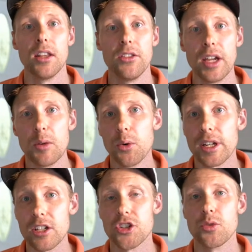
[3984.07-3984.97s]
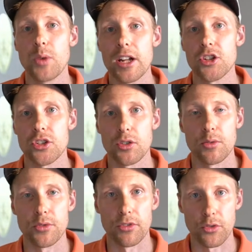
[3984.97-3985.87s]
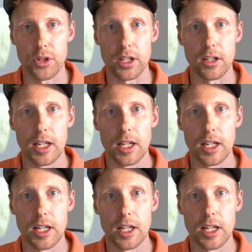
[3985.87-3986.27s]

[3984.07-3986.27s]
They will get you registered for free.